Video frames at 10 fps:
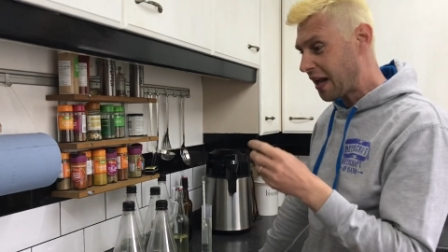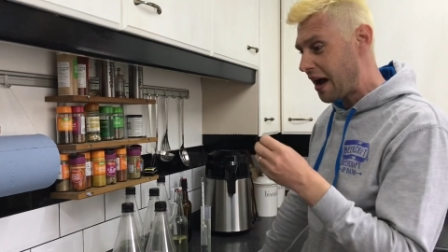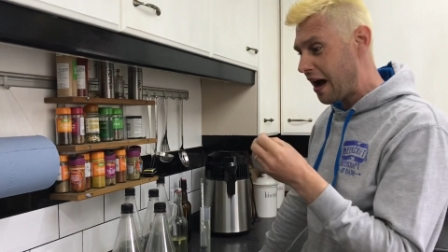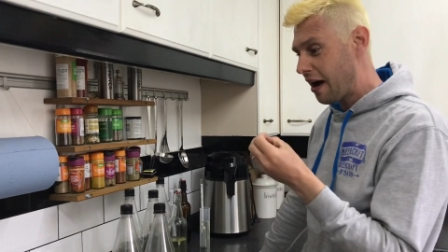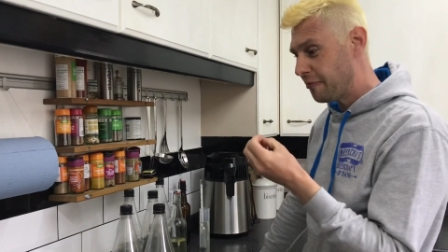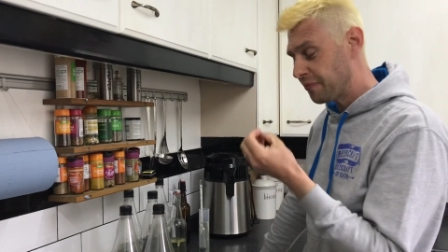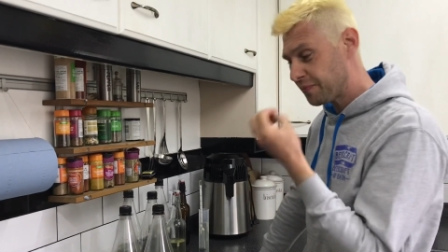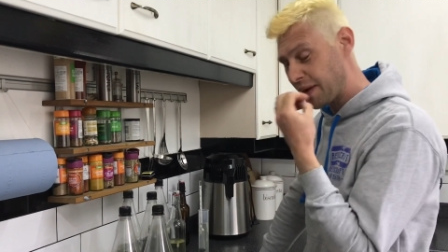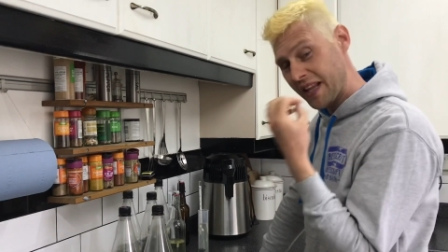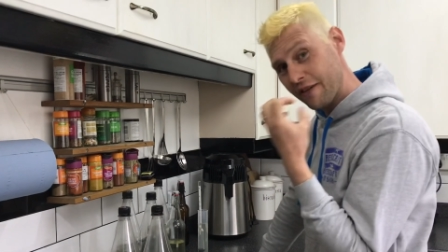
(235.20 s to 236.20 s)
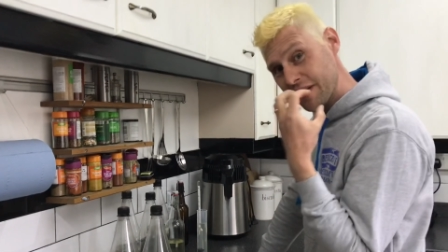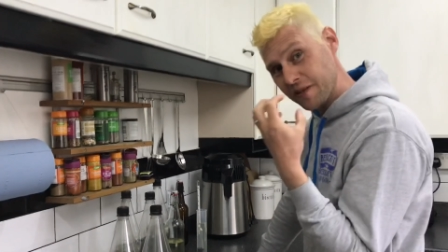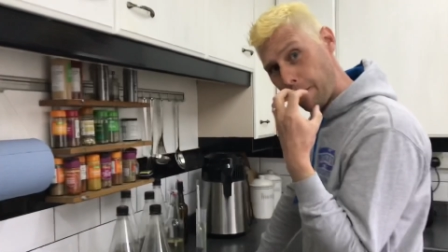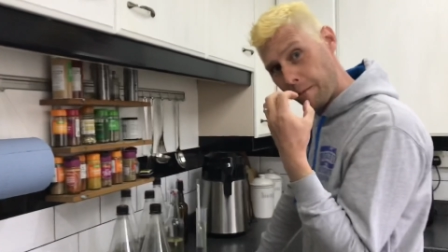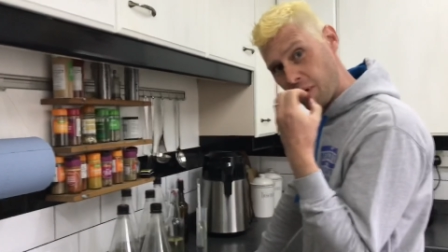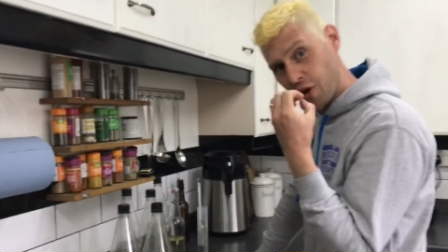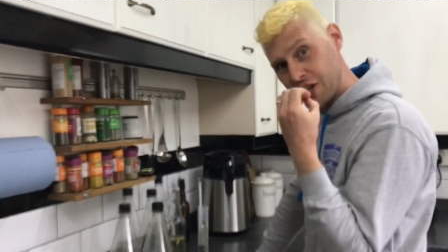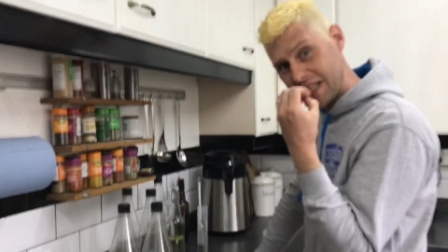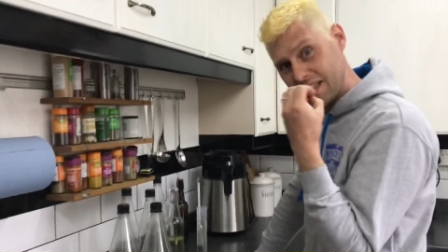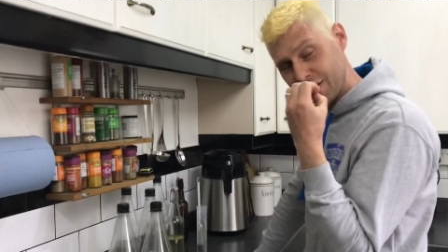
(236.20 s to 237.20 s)
Um, but there is a
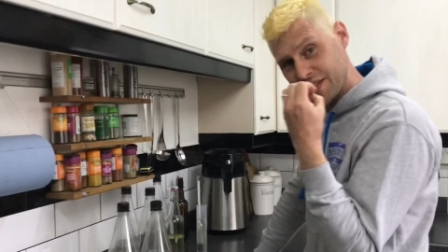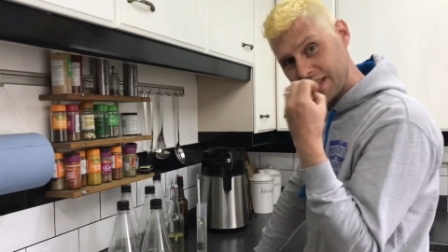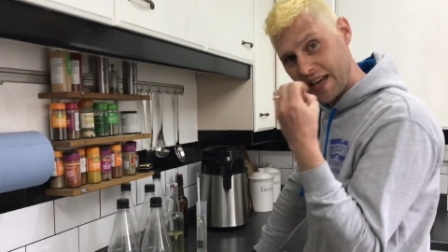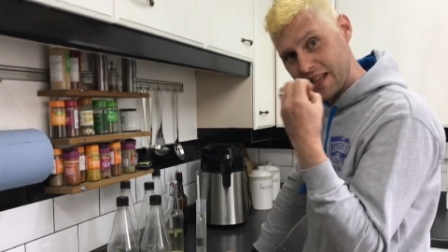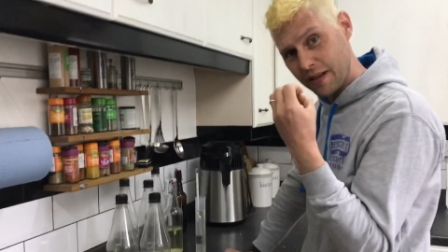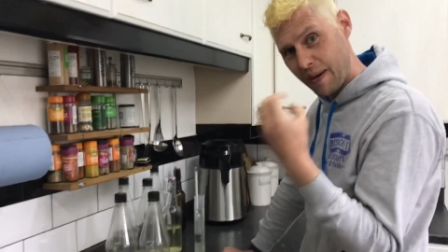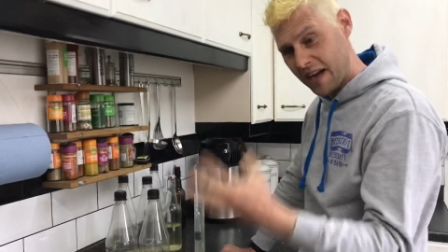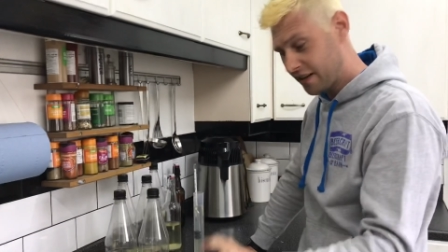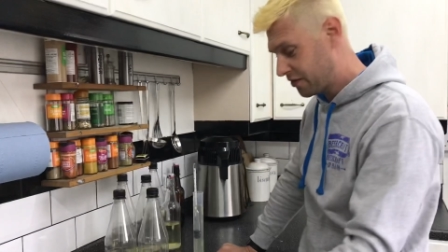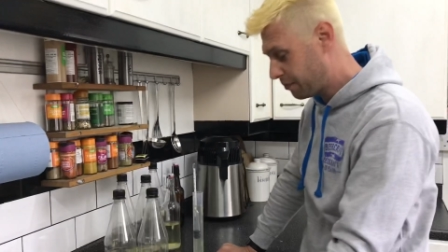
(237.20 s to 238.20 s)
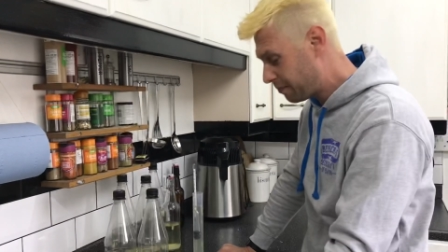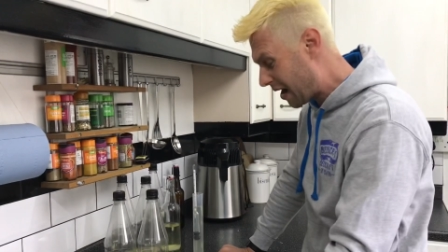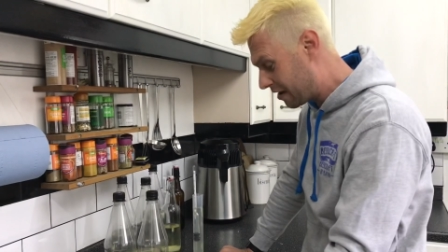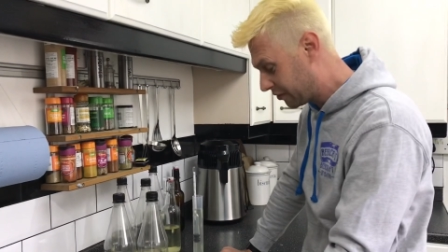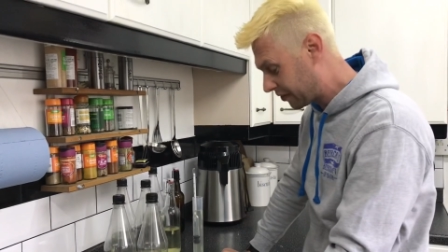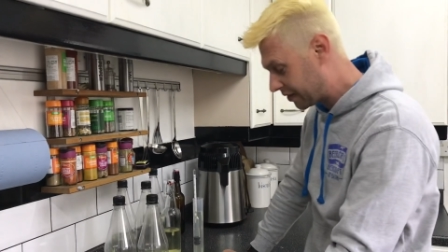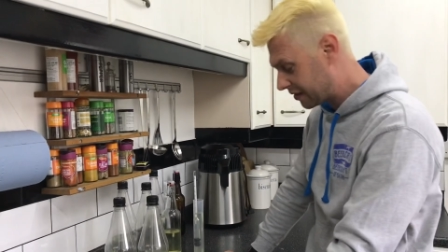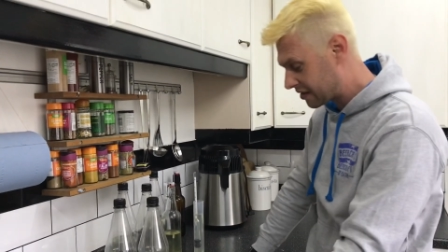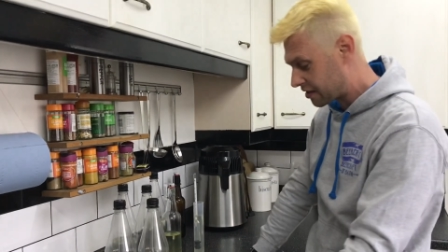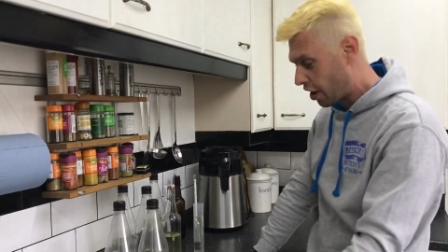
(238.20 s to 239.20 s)
burniness in the back of the mouth.
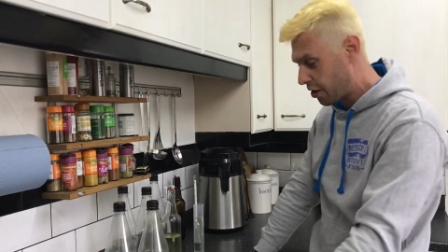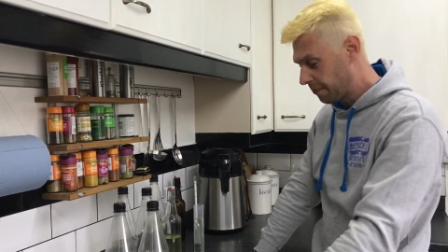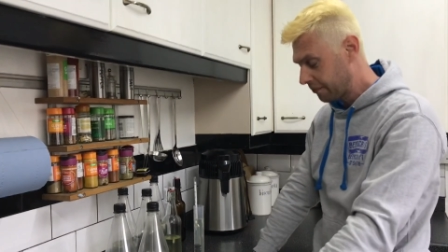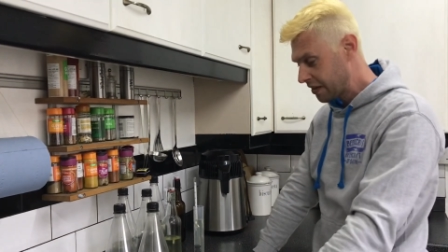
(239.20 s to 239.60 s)
So